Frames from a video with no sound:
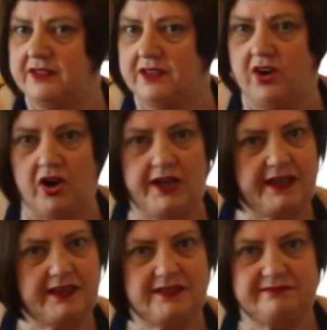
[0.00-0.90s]

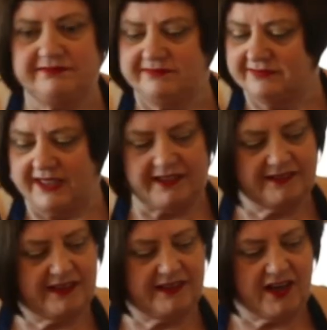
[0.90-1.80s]
garlic,
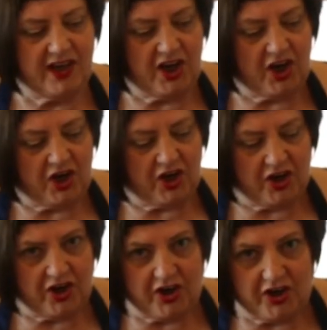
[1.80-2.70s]
and then
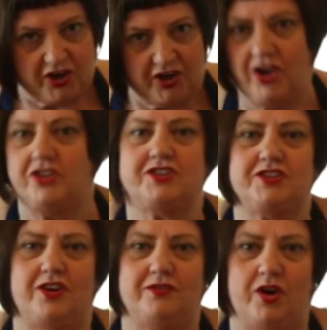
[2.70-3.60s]
lots
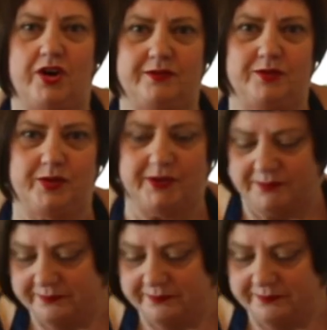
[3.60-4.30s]
of olive oil.